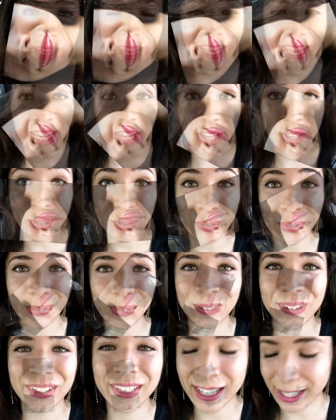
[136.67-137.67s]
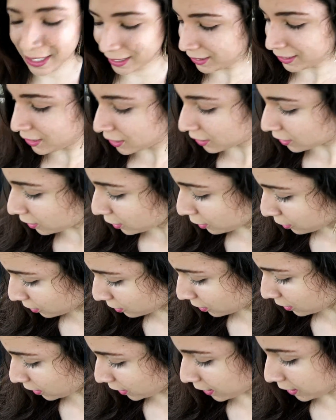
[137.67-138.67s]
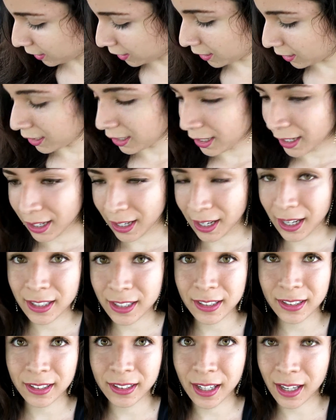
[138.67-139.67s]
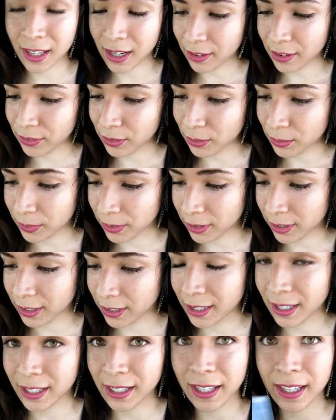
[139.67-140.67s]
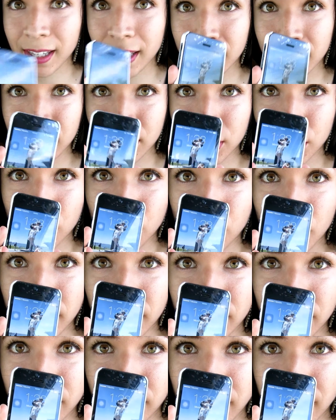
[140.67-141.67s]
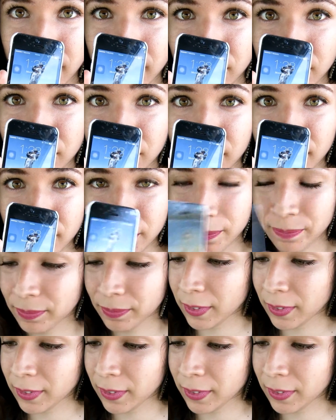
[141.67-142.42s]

Hello! Okay, so I just got off of work and it is 1:33.